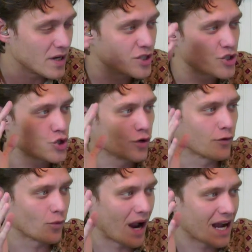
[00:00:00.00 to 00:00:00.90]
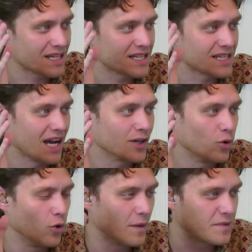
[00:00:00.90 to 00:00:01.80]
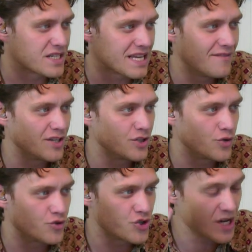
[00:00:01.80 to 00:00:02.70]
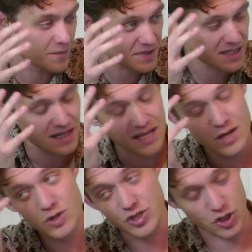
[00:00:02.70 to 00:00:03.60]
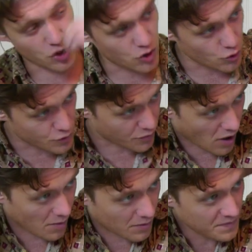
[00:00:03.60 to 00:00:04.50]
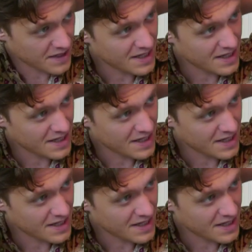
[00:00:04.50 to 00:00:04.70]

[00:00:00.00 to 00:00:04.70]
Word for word: in server racks designed to hold up to seventy-two chips, which is a huge problem.